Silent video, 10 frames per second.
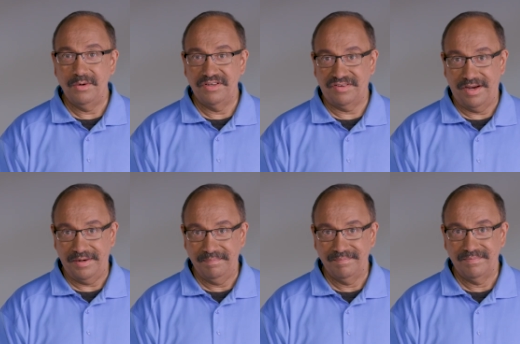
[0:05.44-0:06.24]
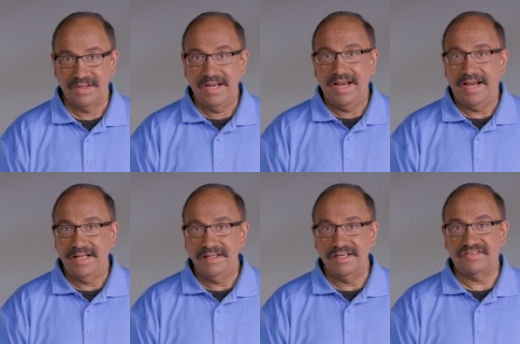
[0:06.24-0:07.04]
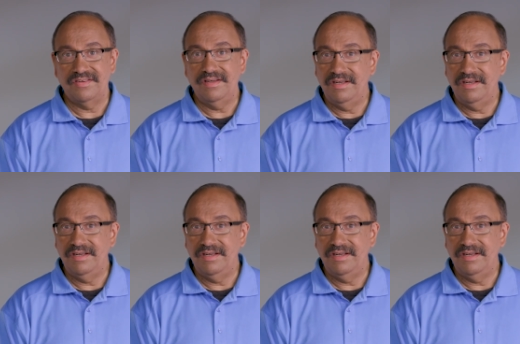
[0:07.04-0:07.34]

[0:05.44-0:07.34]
U S A, and in this